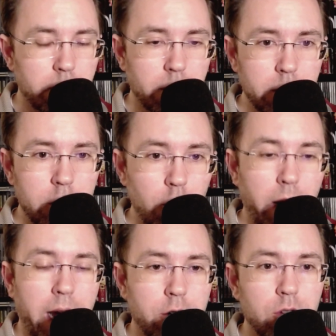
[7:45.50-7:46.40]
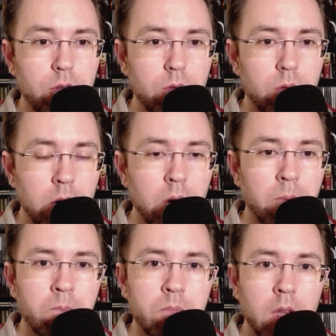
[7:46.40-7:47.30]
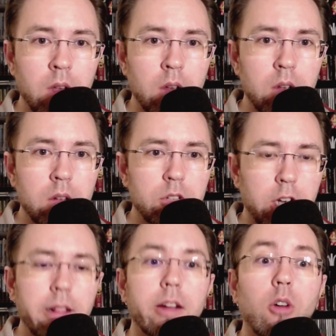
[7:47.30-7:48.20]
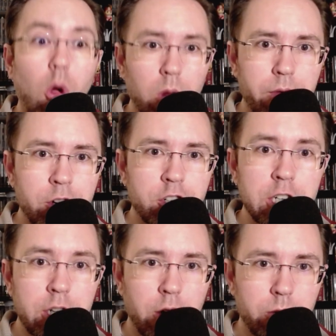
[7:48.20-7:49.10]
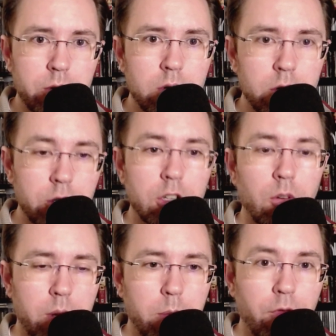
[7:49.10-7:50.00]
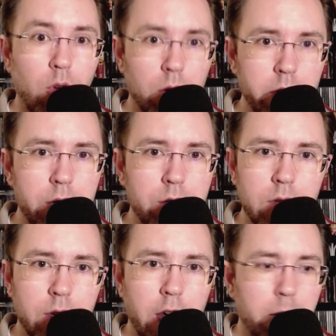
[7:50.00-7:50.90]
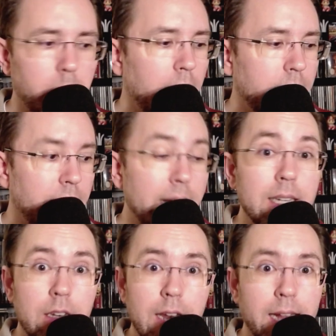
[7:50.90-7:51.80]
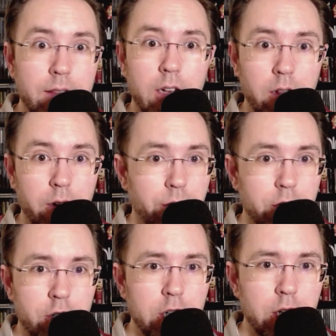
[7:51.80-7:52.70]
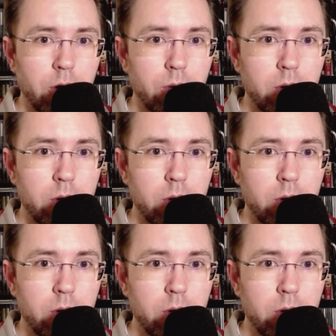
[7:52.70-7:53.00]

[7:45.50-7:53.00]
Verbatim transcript: you had to declare all of your cheat codes to Sony before releasing a game, and they did not declare this cheat code.